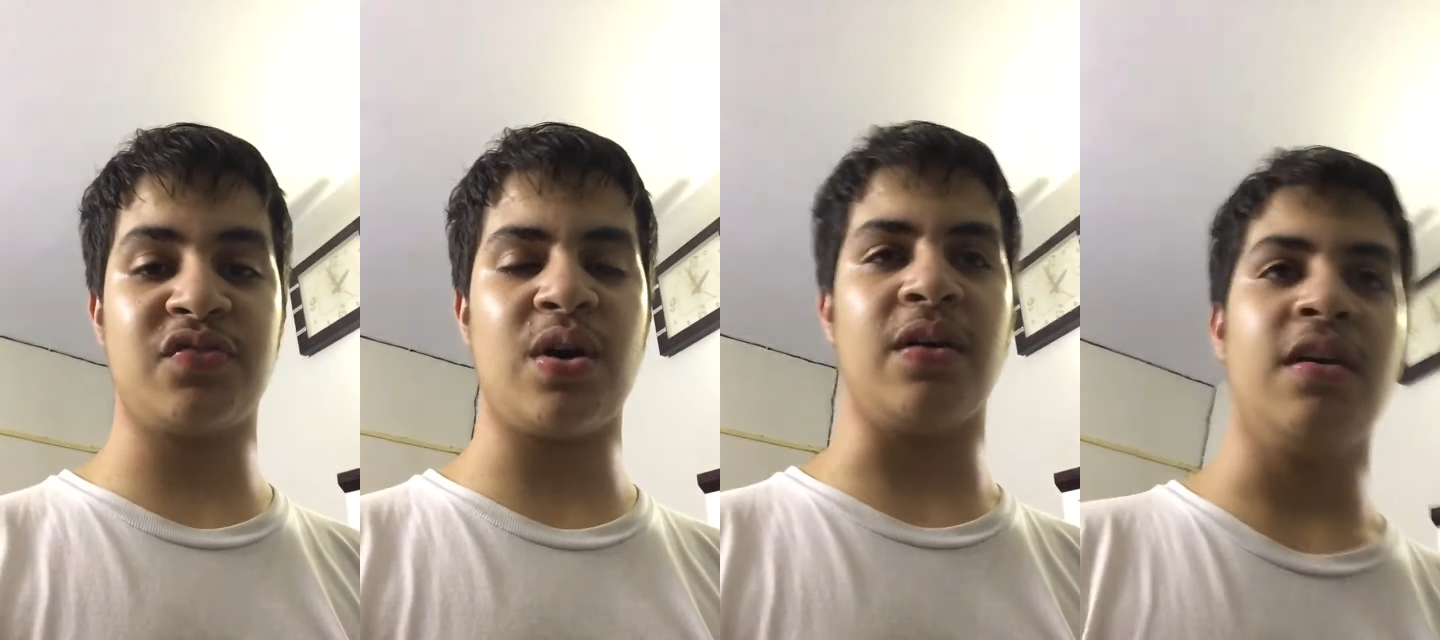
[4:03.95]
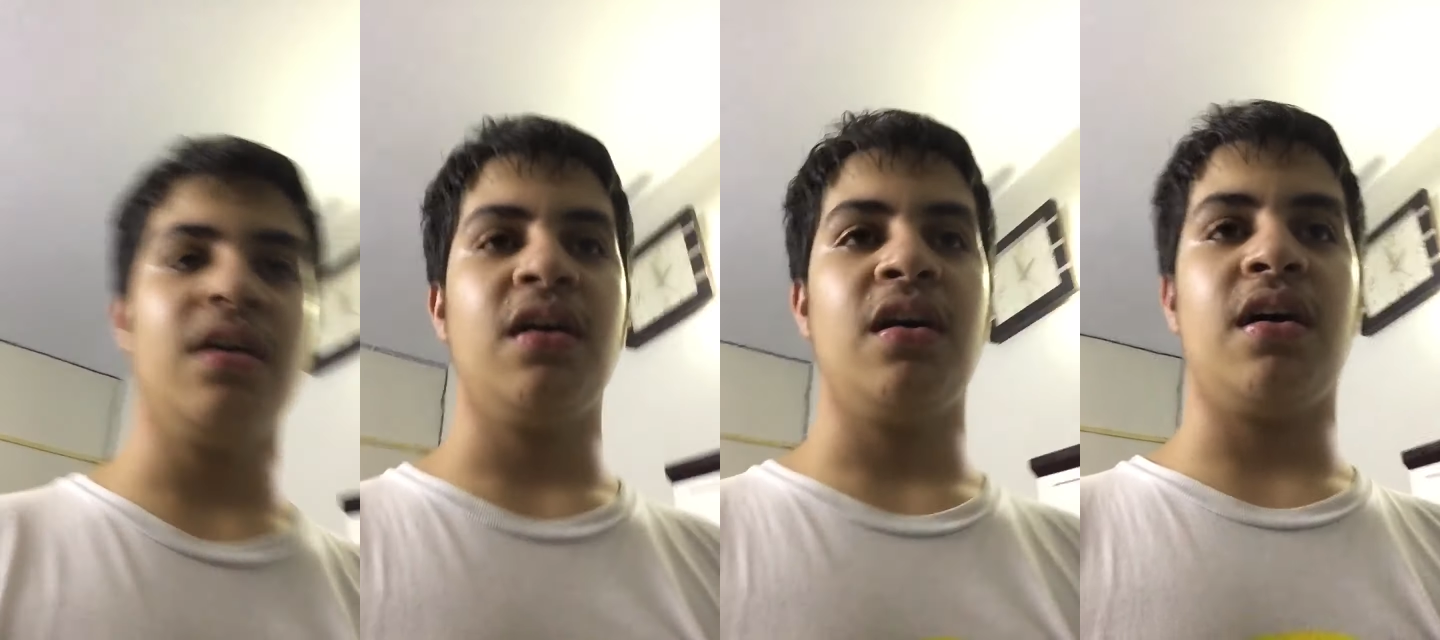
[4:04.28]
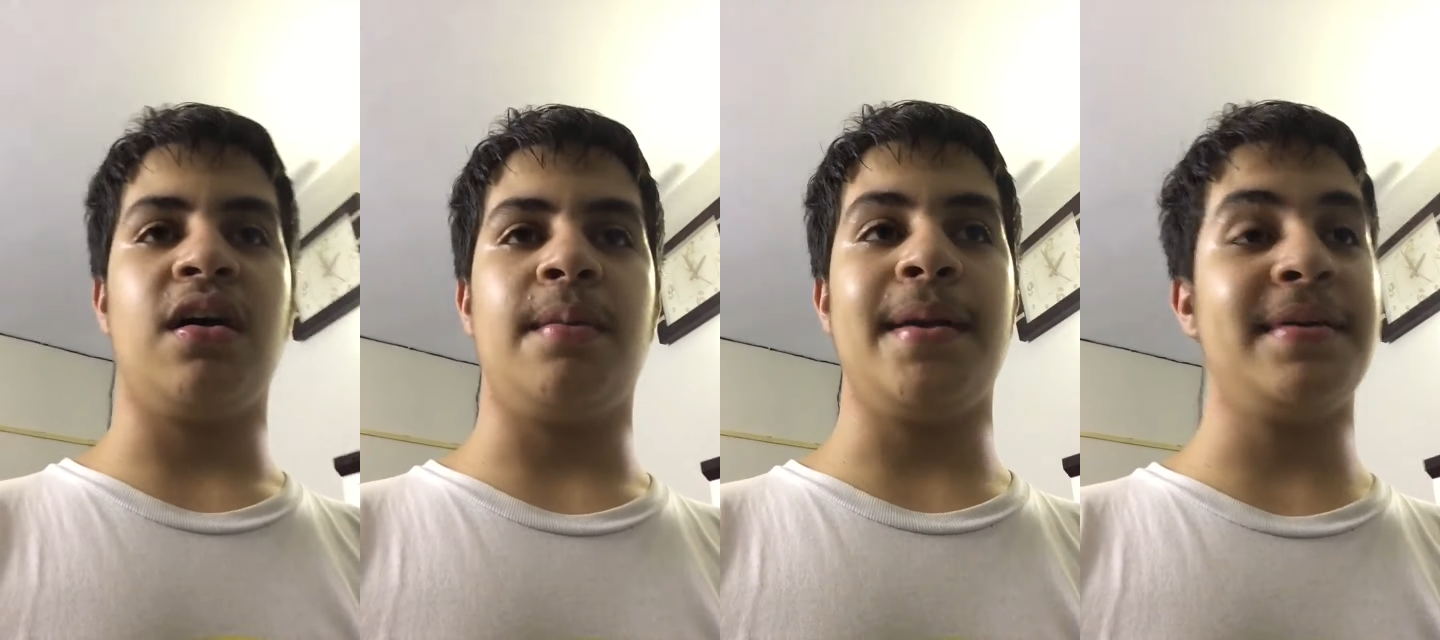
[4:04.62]
well,
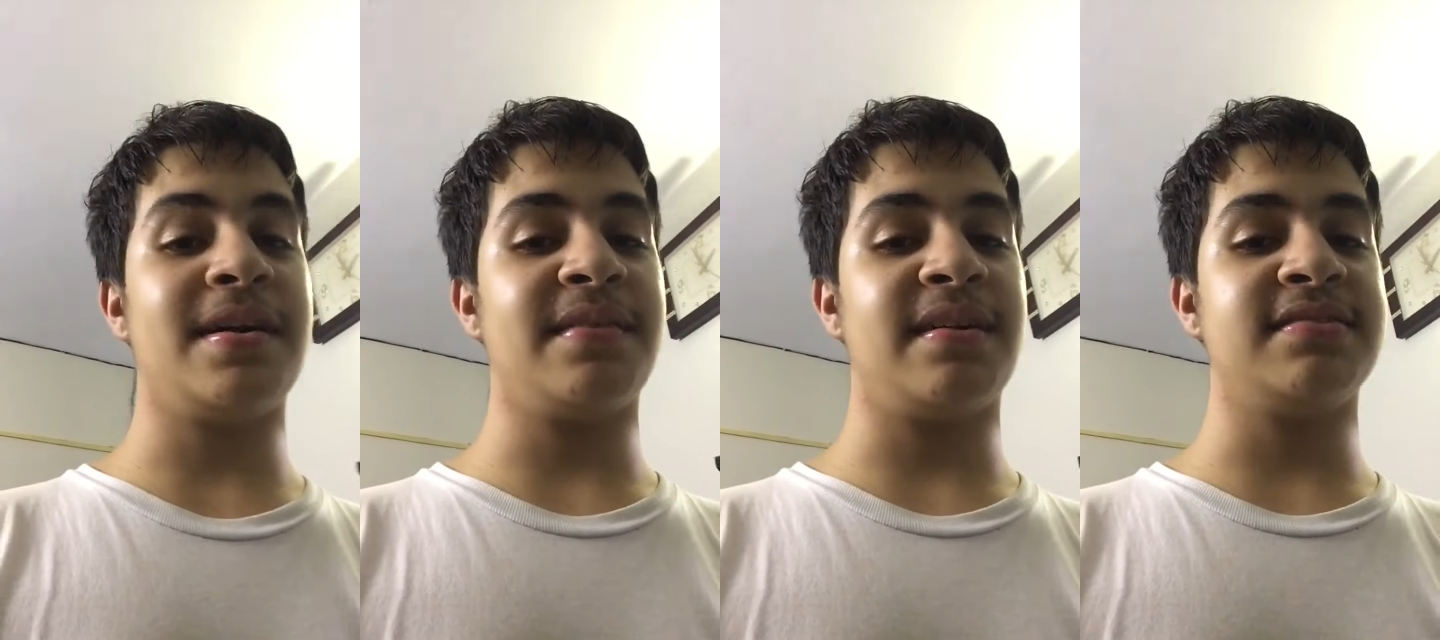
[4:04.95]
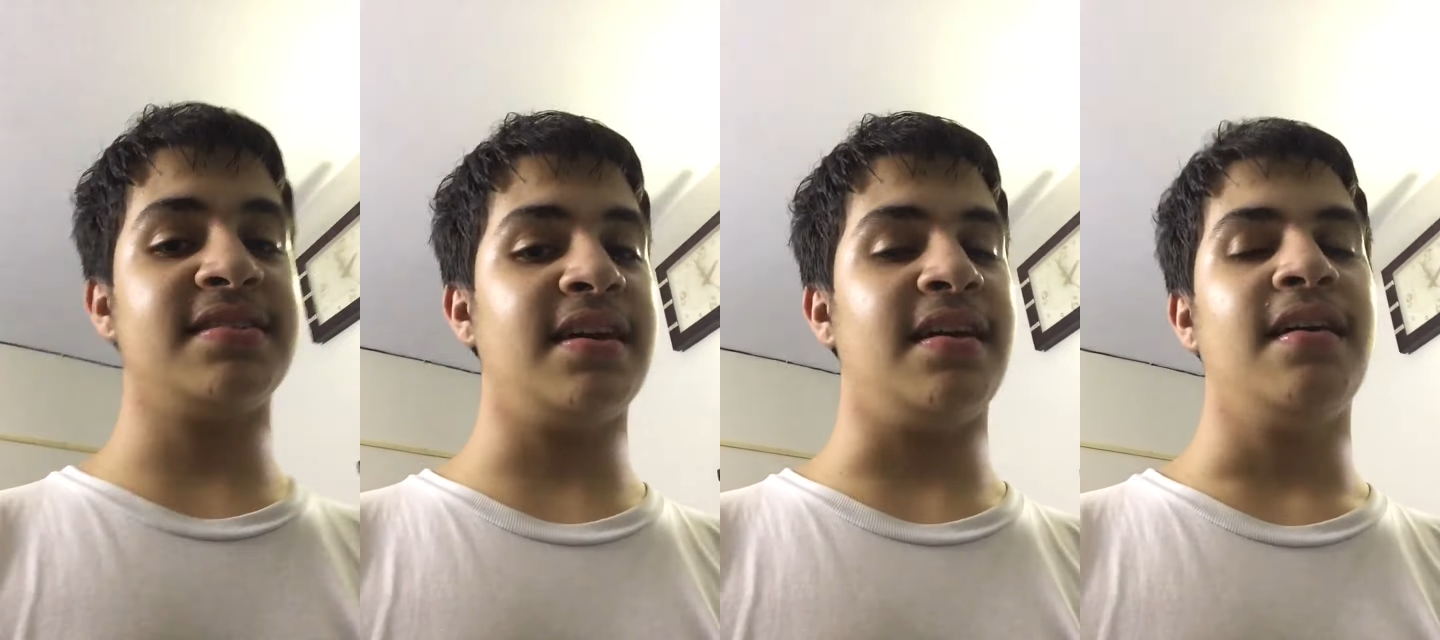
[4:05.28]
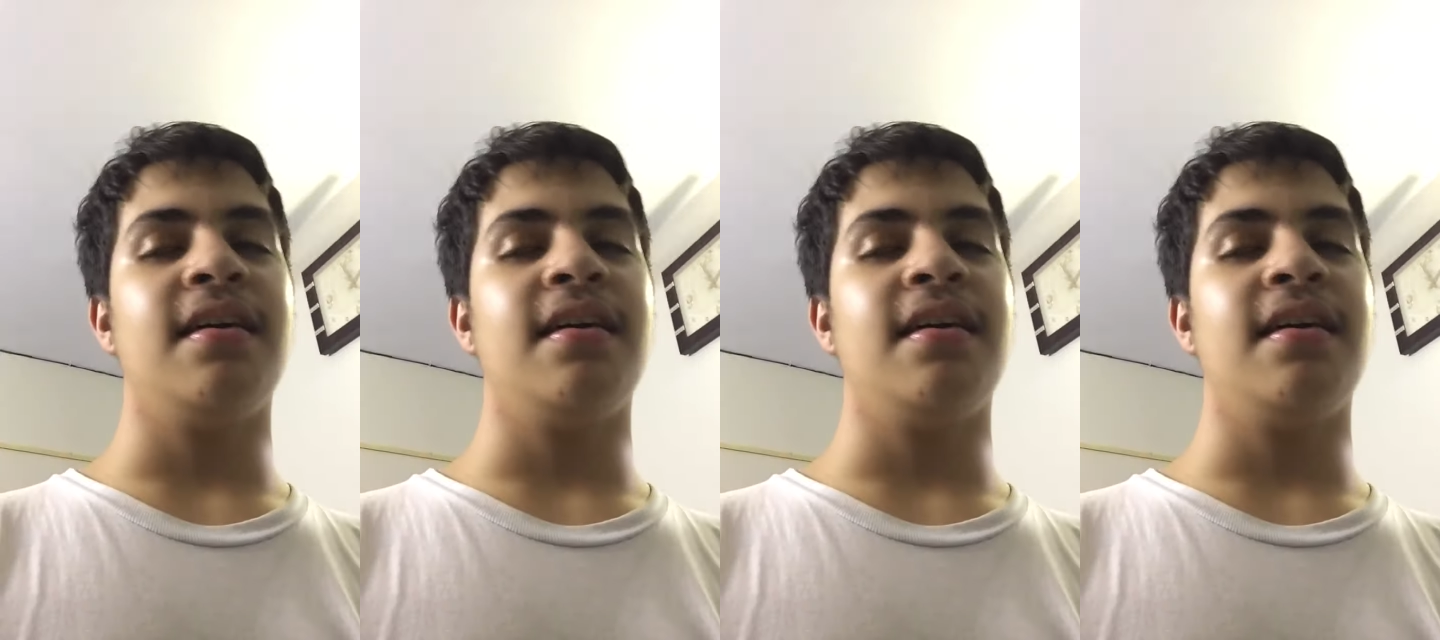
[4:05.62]
maybe coming out today.